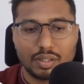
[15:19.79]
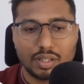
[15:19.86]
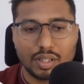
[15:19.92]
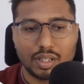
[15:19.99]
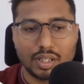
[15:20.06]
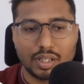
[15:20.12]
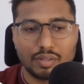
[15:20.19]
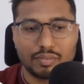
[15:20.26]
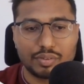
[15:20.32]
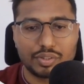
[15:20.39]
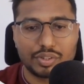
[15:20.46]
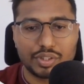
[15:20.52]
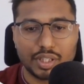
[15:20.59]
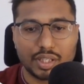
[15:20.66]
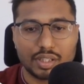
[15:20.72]
and if you
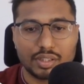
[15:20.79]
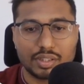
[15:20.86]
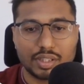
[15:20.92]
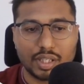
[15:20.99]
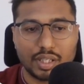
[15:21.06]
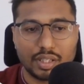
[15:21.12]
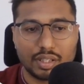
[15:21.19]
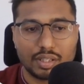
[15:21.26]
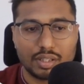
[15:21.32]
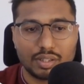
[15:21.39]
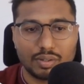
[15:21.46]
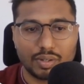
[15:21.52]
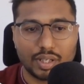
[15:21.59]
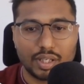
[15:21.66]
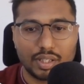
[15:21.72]
check inside here,
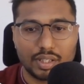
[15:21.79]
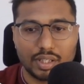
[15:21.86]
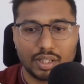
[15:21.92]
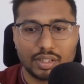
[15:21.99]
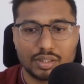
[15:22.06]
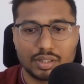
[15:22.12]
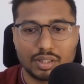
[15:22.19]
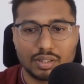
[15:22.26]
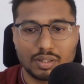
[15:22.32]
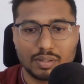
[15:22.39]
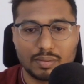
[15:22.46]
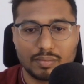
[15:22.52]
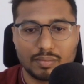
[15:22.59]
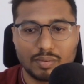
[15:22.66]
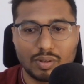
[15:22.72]
okay, here is the
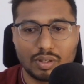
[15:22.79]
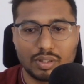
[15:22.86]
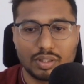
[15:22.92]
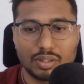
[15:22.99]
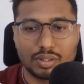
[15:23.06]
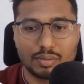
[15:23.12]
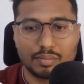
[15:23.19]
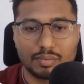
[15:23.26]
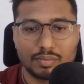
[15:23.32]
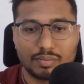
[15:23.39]
all the